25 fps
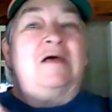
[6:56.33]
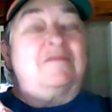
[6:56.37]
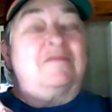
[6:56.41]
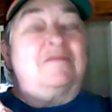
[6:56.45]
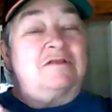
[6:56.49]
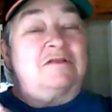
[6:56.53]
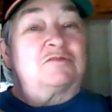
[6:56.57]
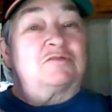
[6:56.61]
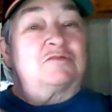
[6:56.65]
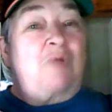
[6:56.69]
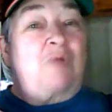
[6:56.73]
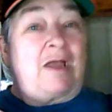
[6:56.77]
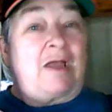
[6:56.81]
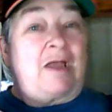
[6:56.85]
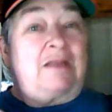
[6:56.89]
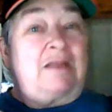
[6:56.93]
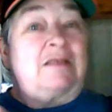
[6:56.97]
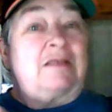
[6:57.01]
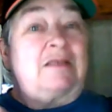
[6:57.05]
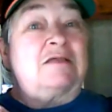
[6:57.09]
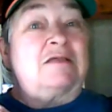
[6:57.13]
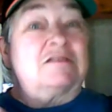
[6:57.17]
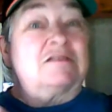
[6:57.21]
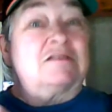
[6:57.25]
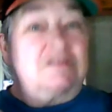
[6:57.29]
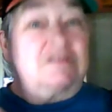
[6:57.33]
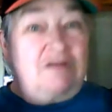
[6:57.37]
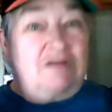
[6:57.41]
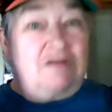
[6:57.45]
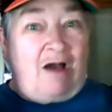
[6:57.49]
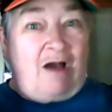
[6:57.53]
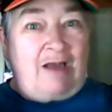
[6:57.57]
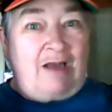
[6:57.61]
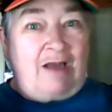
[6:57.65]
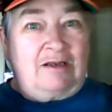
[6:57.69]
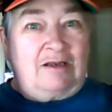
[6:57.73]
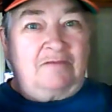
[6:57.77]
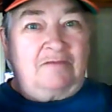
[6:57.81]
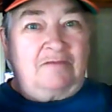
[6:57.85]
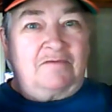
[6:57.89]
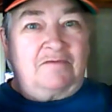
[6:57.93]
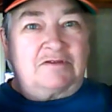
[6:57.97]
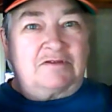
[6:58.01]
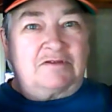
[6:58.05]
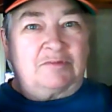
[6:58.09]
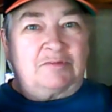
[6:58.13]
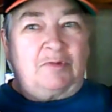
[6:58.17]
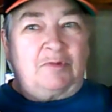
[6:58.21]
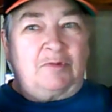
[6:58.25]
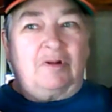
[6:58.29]
this writing is not
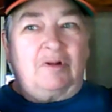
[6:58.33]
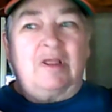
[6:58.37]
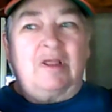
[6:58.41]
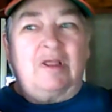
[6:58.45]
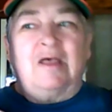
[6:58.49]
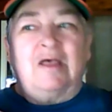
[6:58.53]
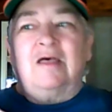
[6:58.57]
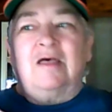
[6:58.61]
invisible.